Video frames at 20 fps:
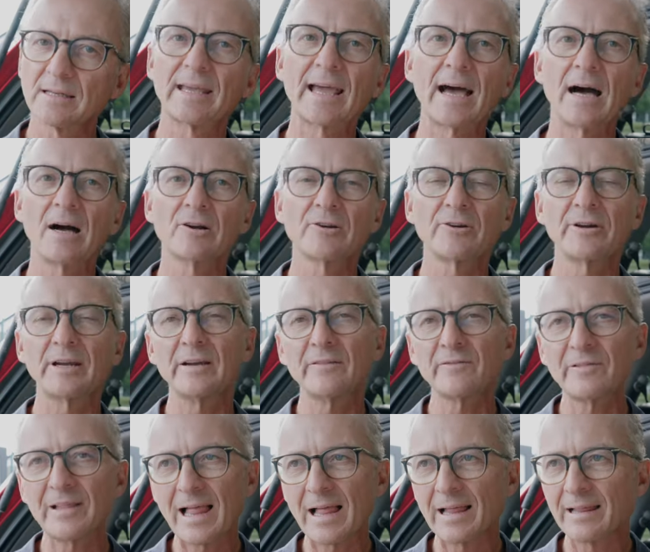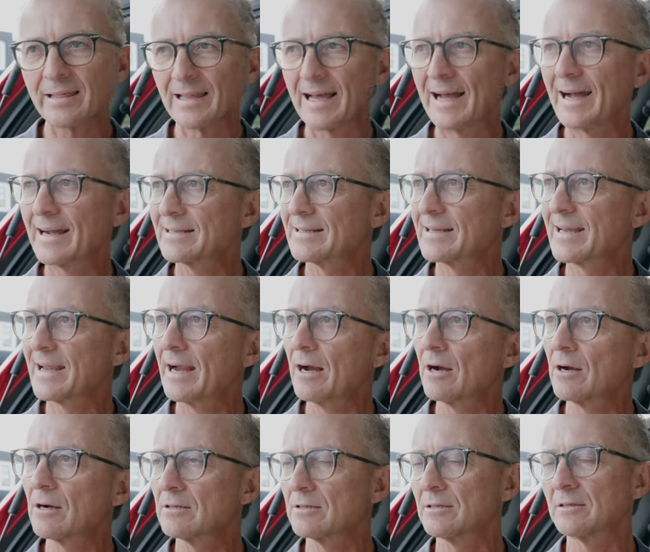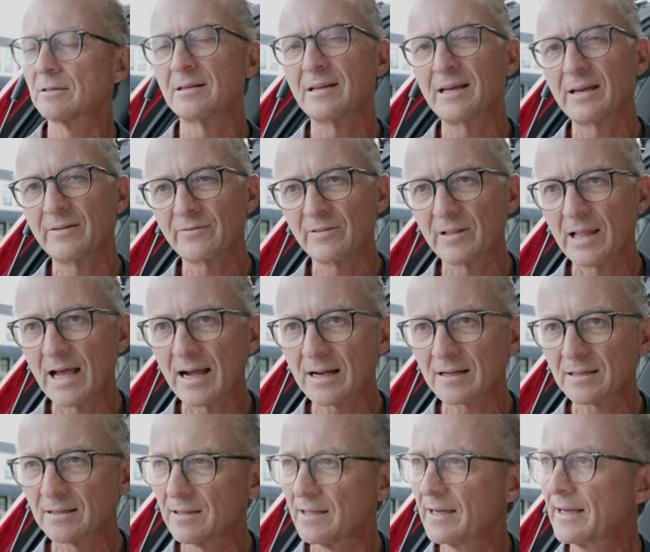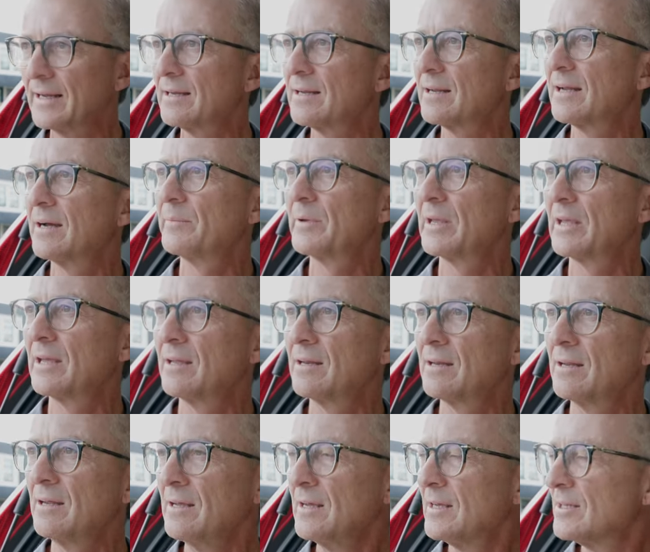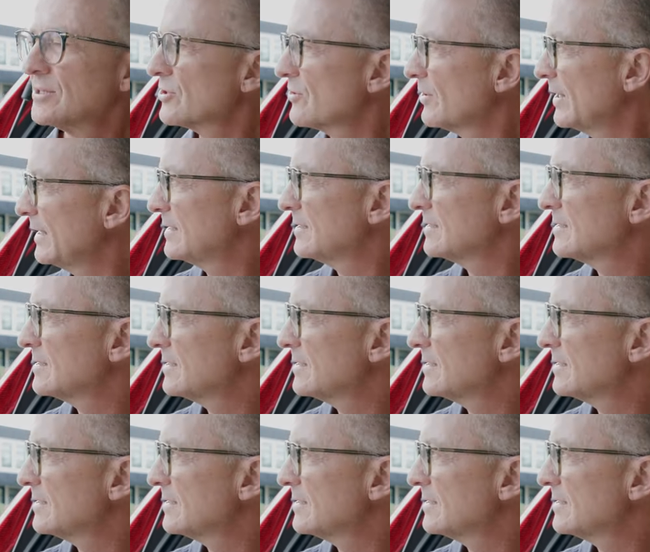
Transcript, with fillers: in Calgary have lacked character and have lacked light coming in. It's great to